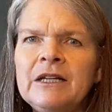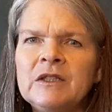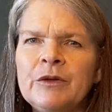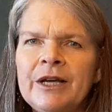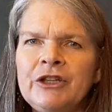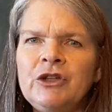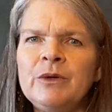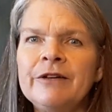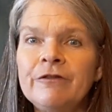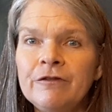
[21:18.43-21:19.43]
so that you
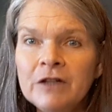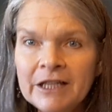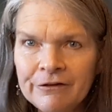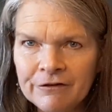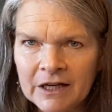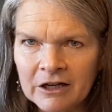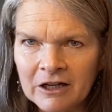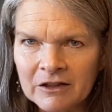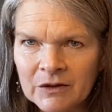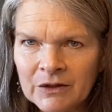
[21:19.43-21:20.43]
can fully
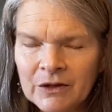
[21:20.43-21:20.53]
feel